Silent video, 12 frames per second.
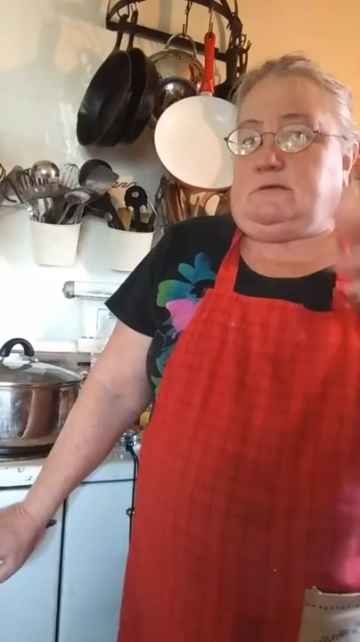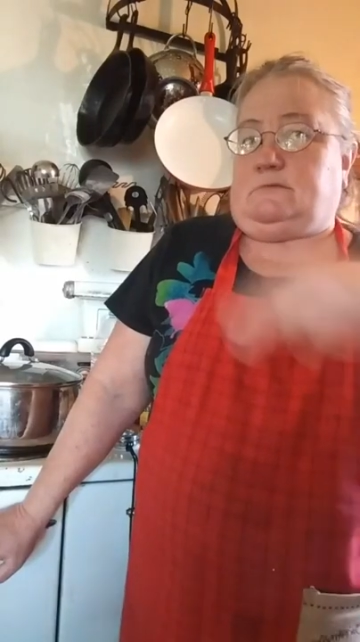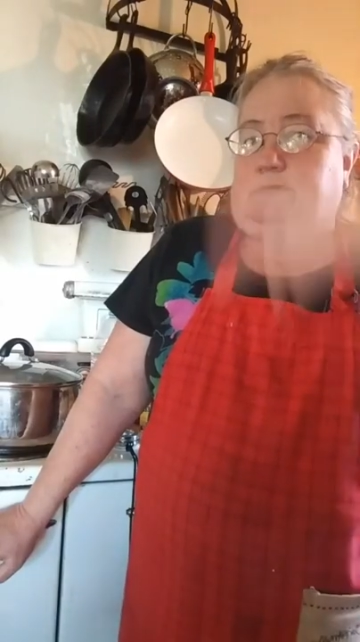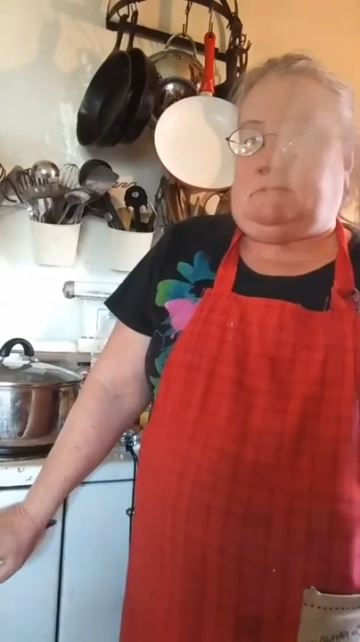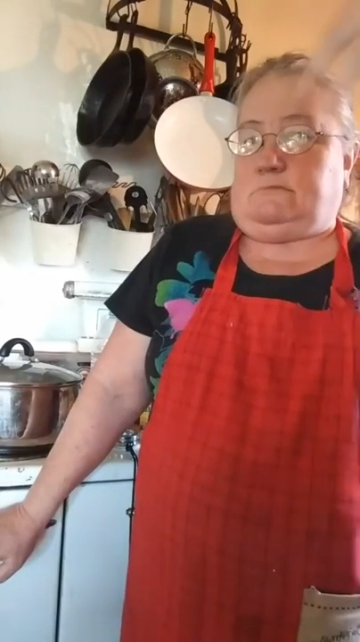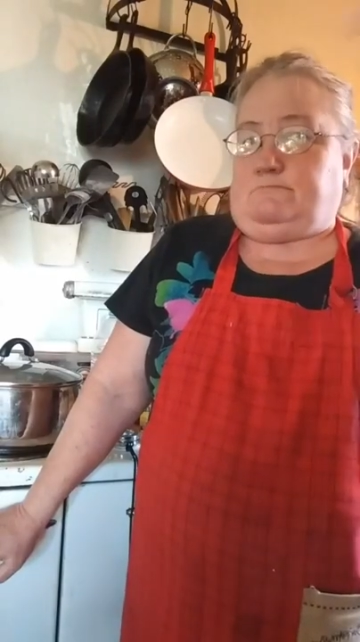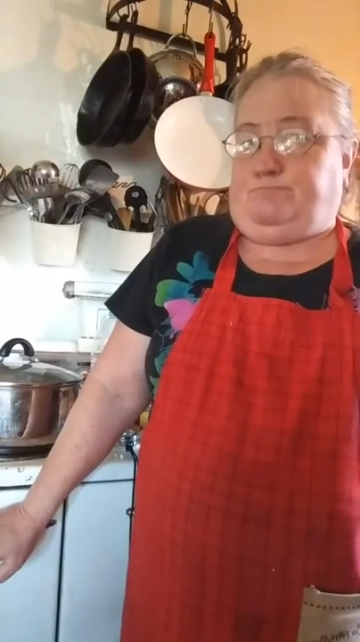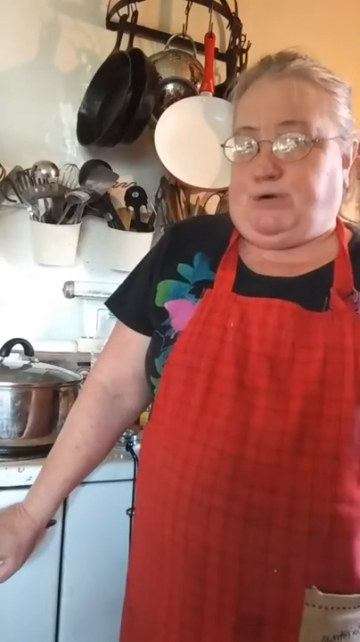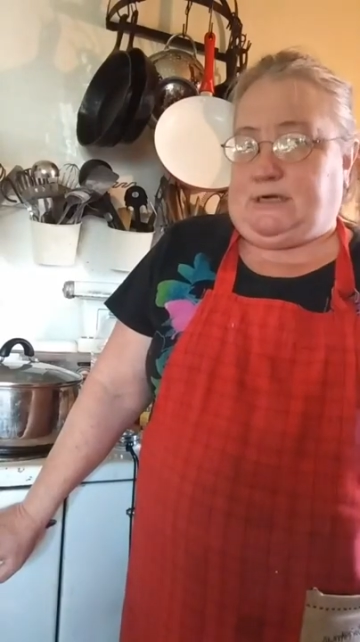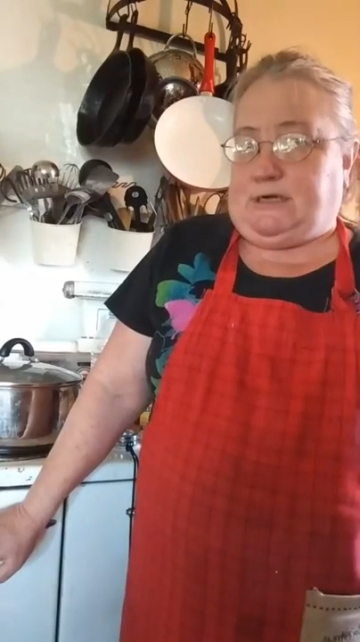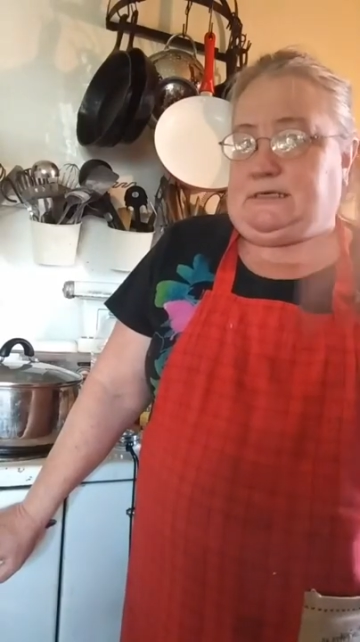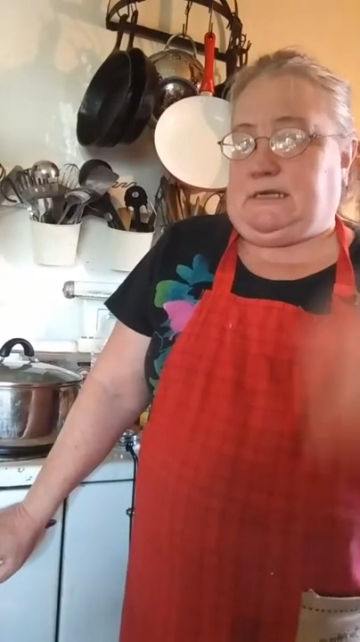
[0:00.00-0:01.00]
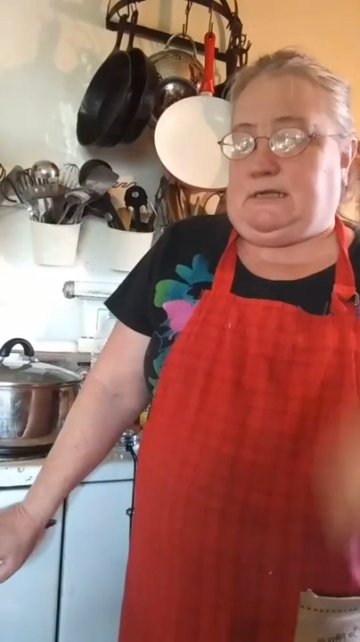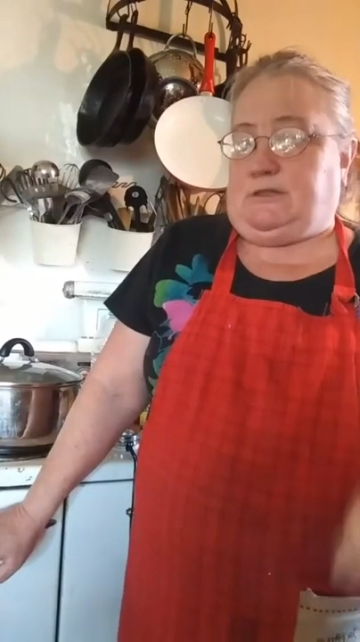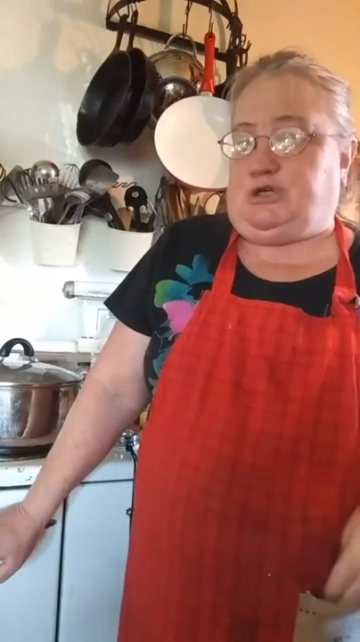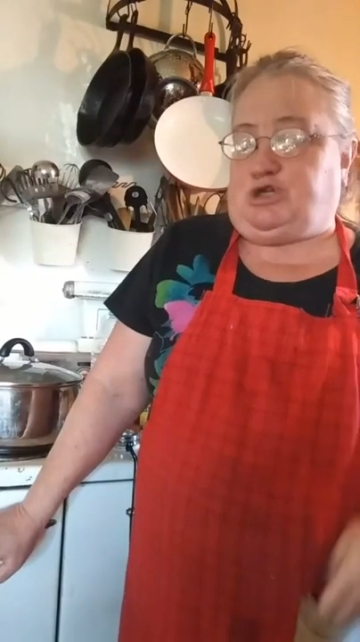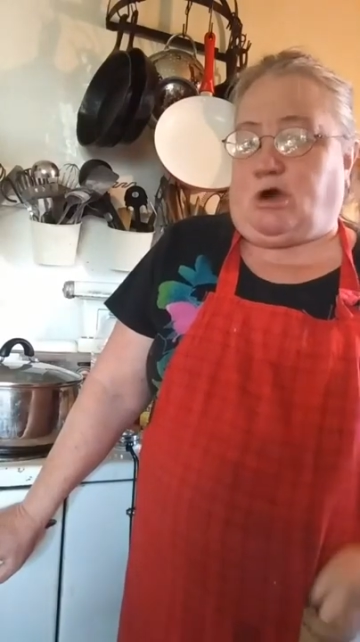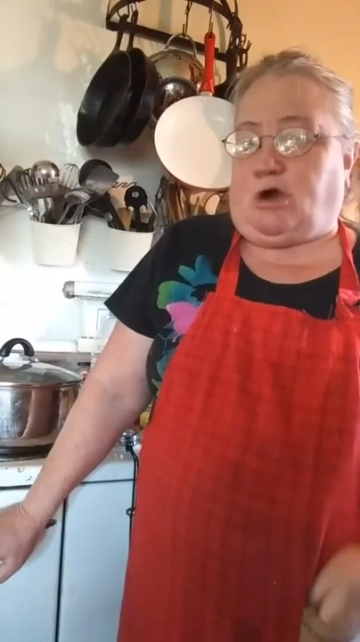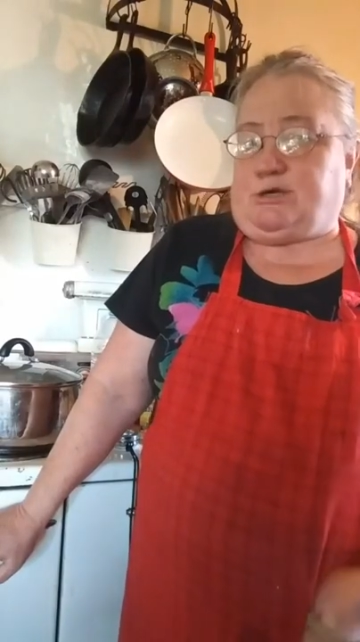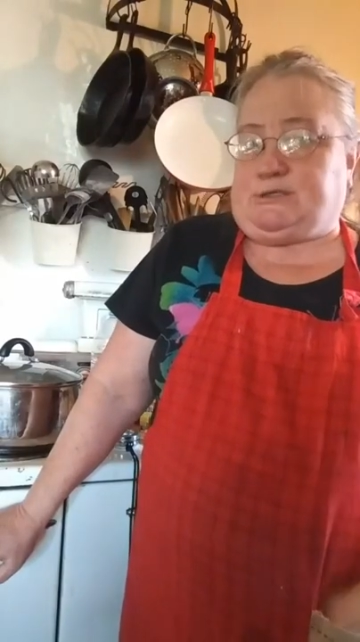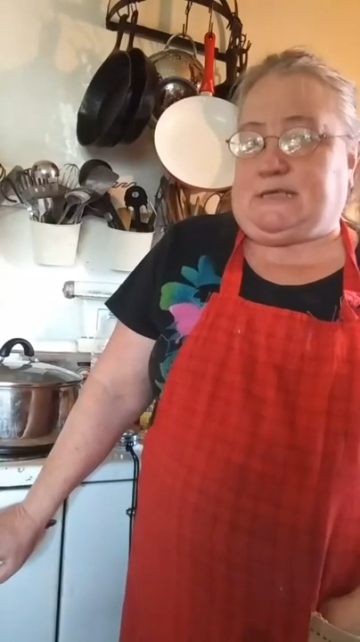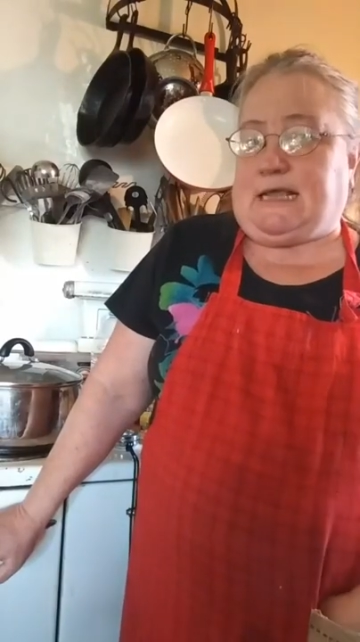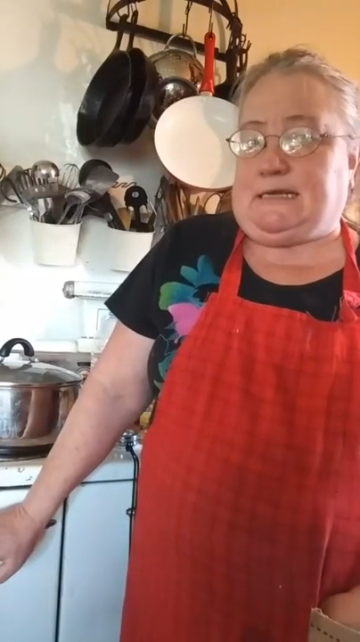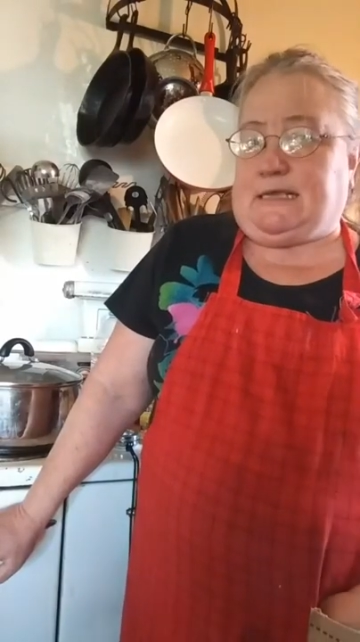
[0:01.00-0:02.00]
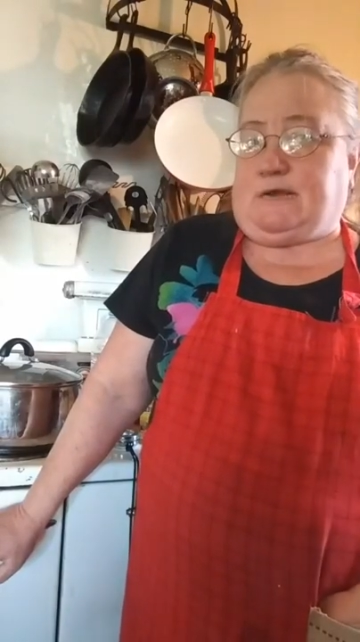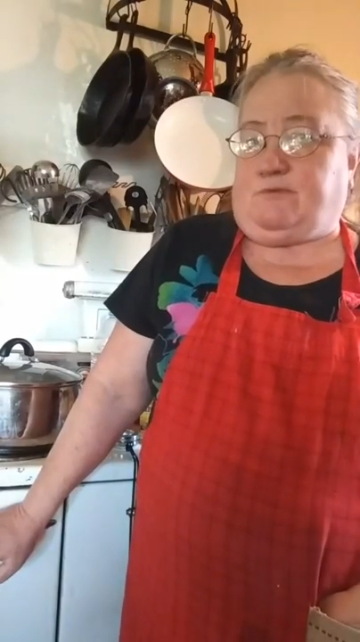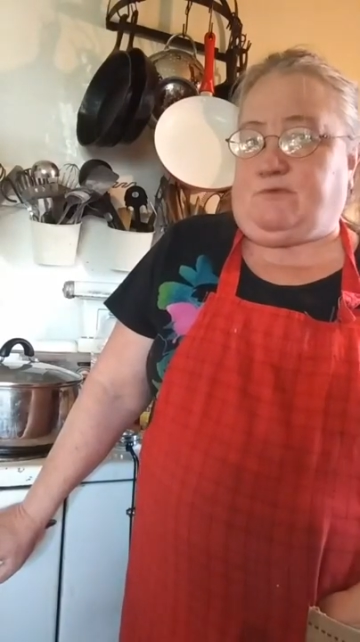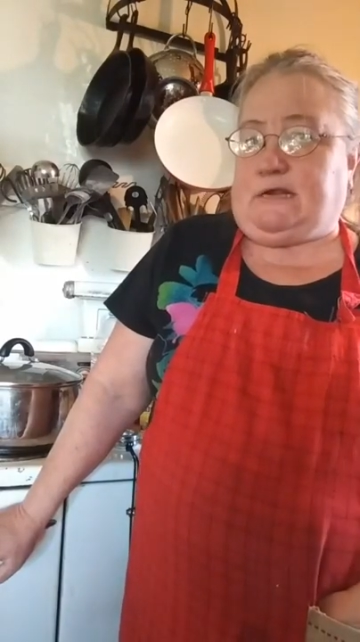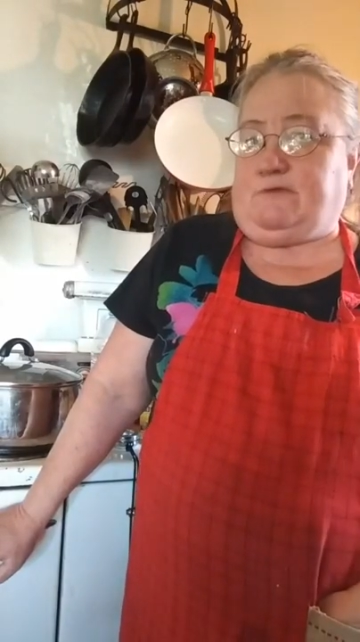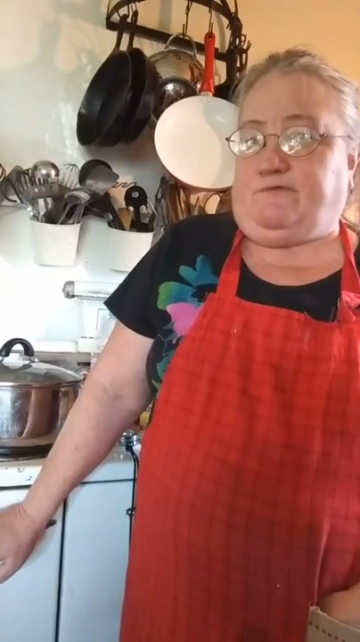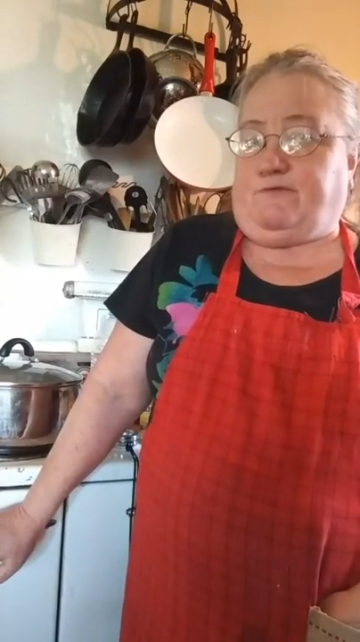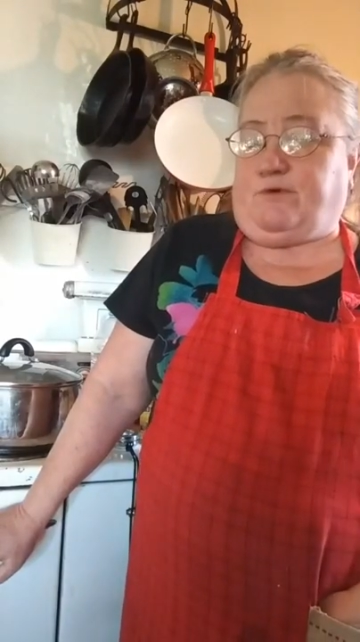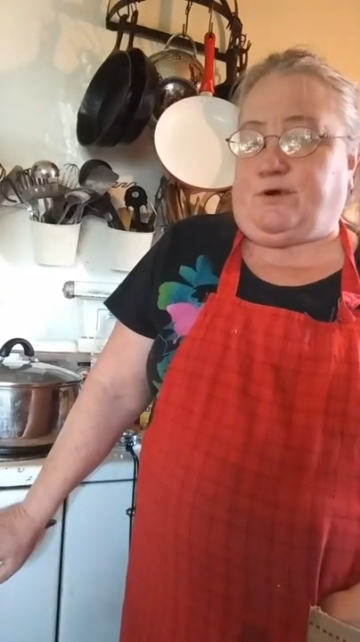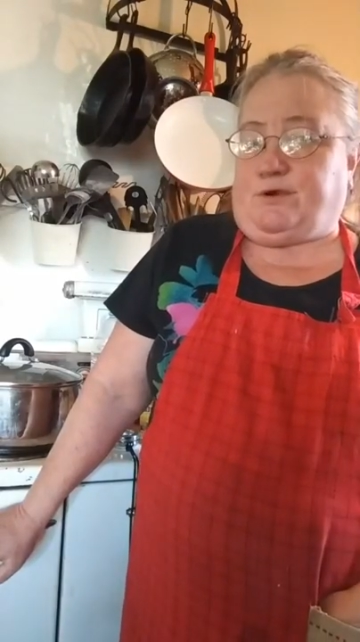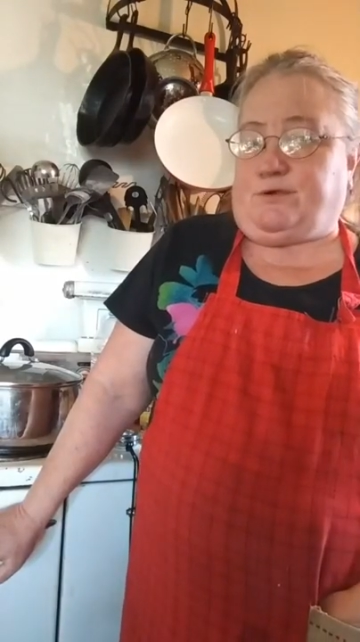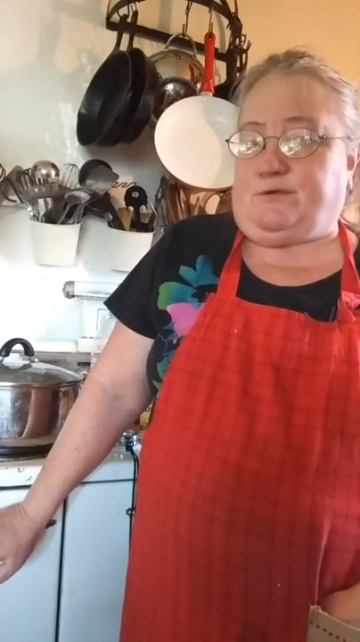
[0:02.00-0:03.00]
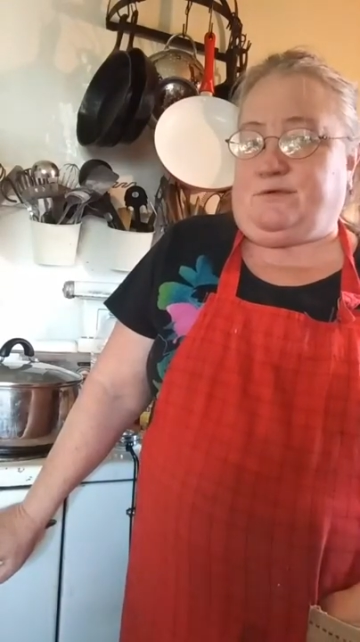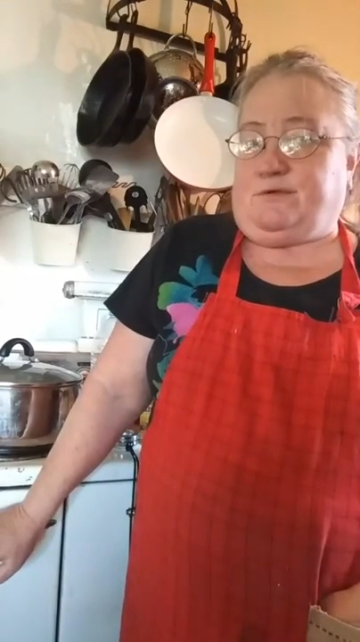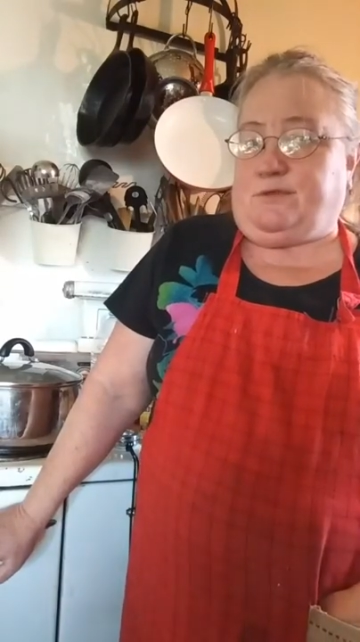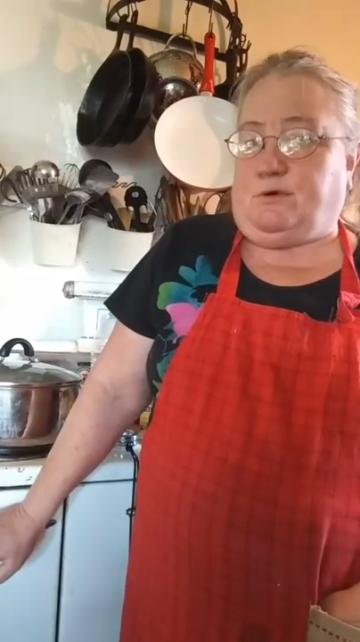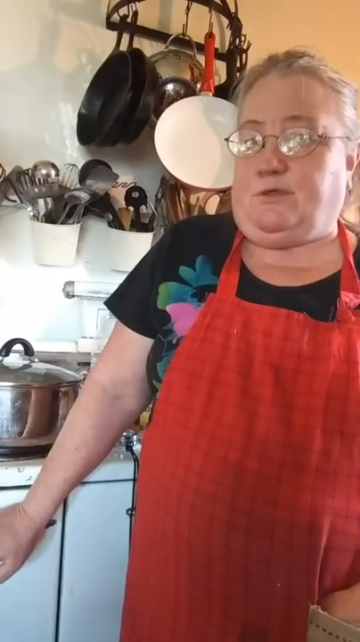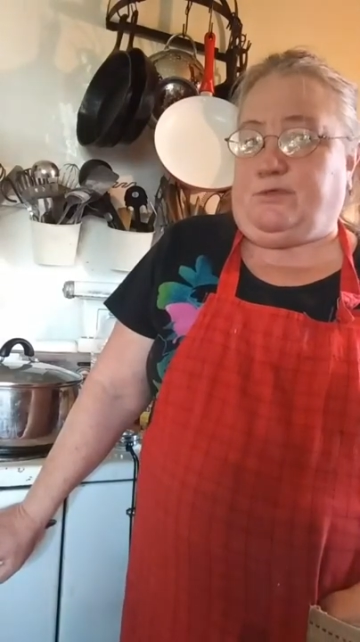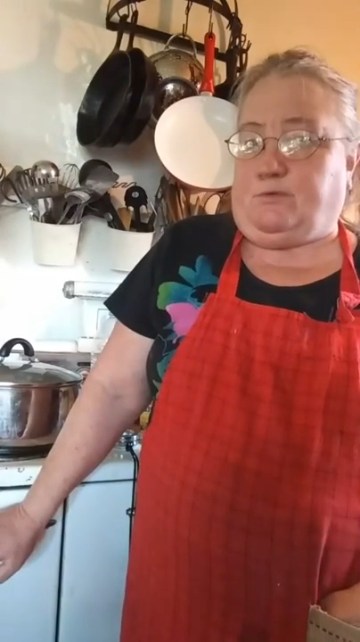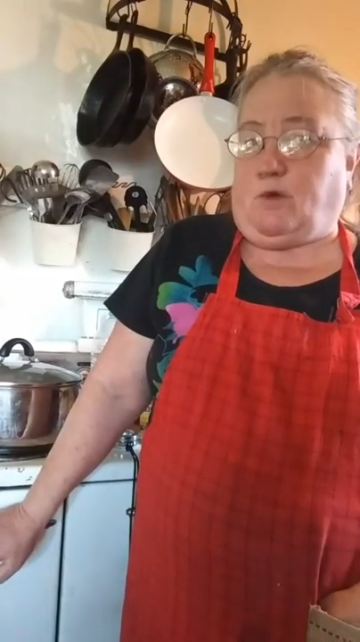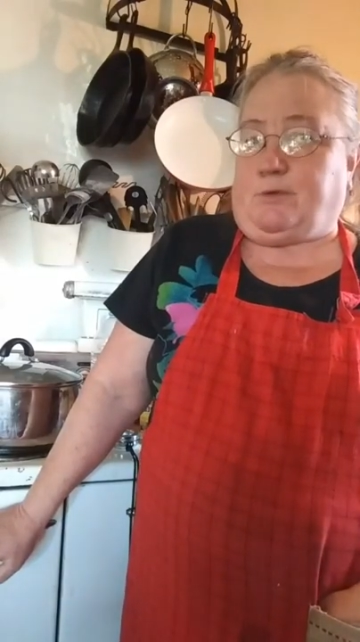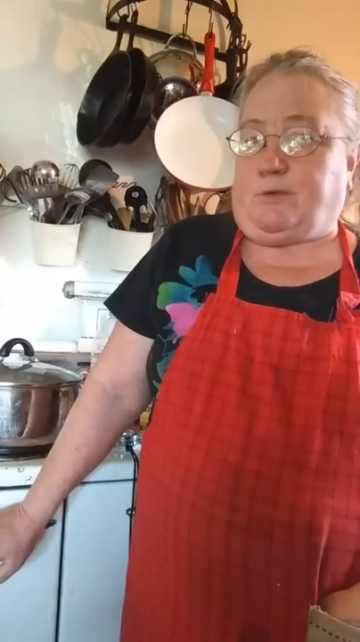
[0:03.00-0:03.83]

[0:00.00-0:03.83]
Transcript: put it in the jars and get it ready for the water bath.